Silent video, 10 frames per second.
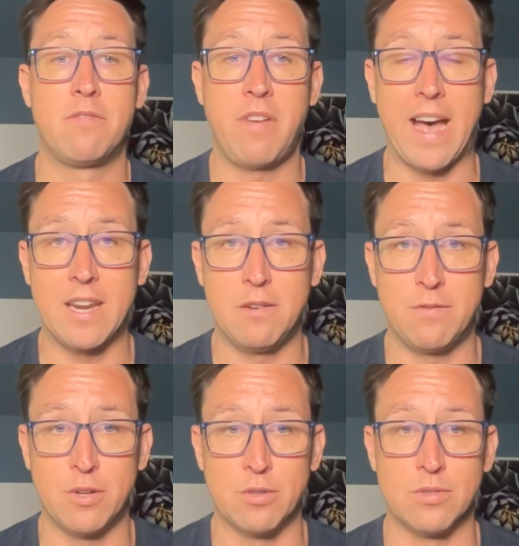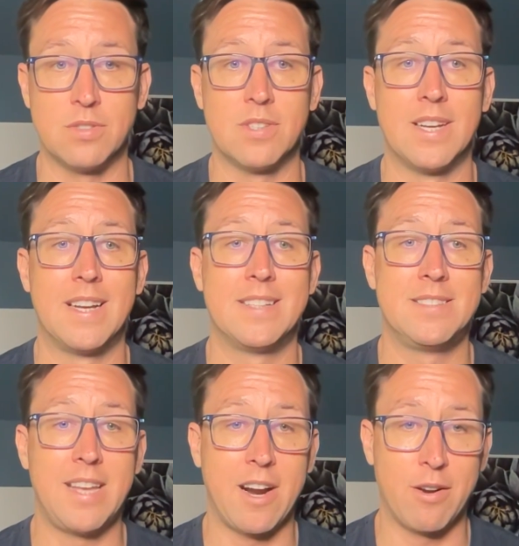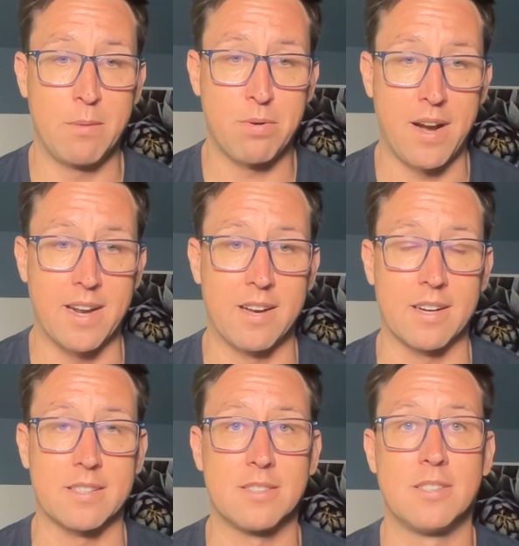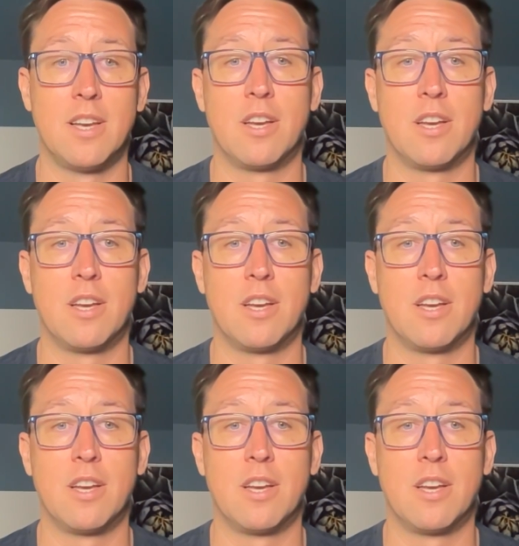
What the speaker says: fatty foods, dairy products,